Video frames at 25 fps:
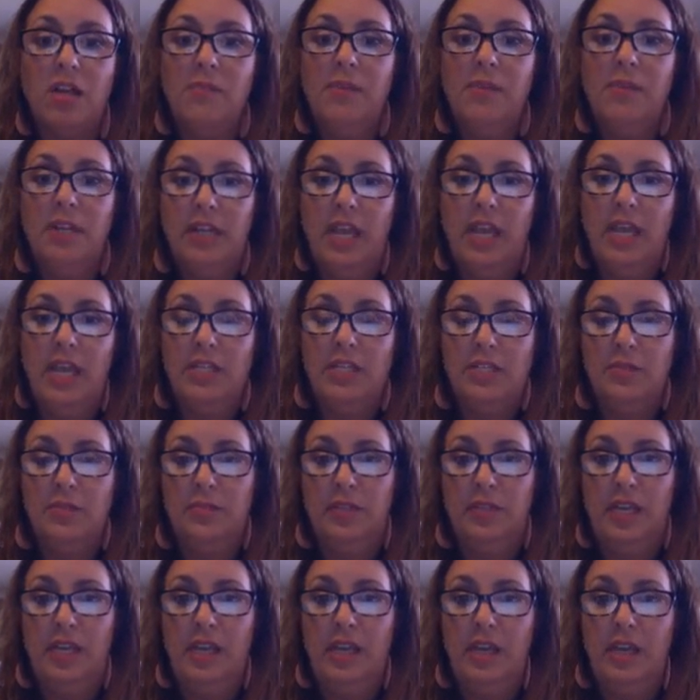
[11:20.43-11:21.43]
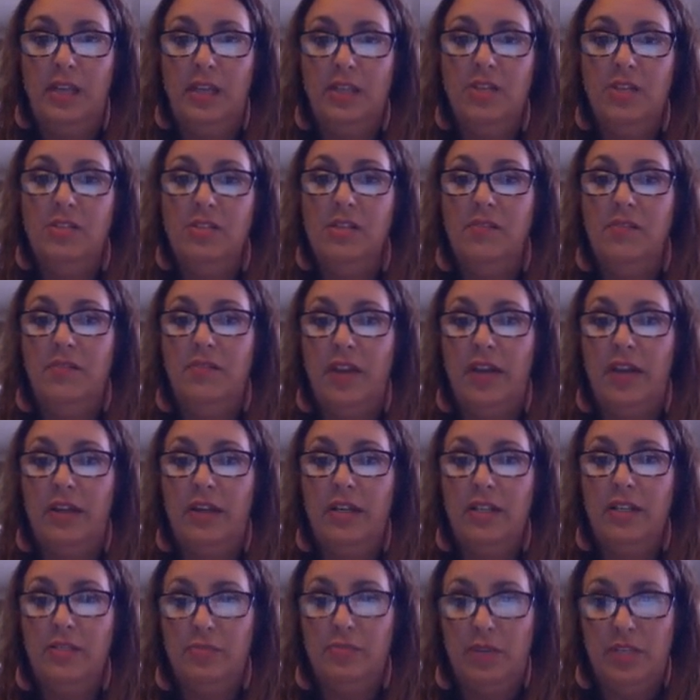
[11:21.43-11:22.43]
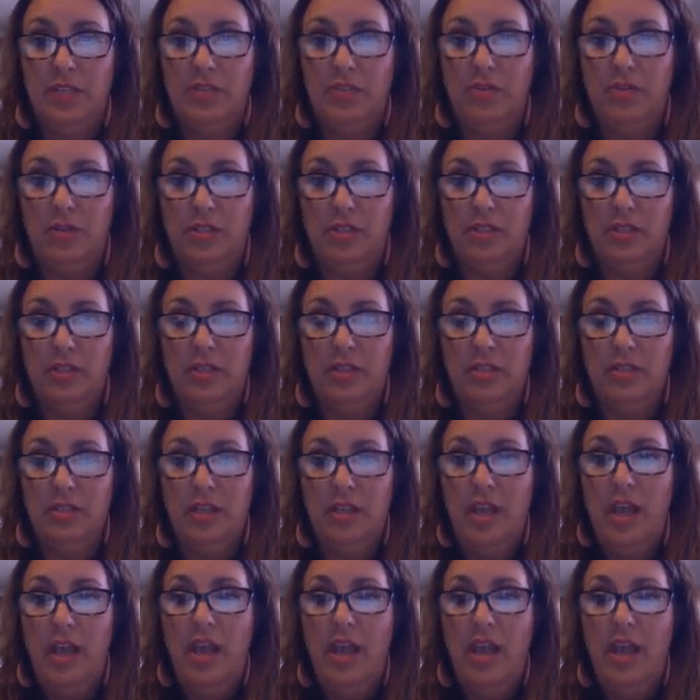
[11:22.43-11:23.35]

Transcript: communication plan using various resources